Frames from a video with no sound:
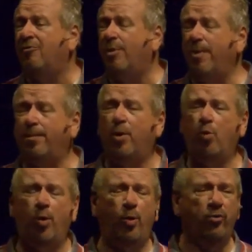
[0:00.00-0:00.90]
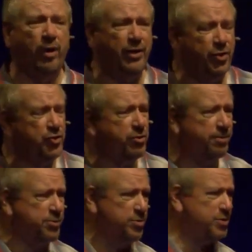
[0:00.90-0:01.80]
Remember, when we read the
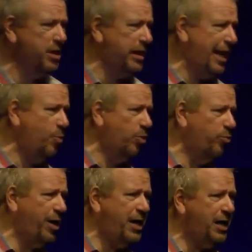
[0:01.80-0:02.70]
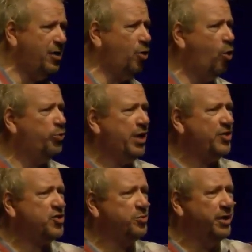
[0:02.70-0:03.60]
scriptures today, we're reading an Old
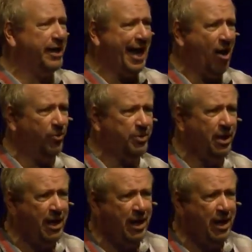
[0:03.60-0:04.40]
Testament account,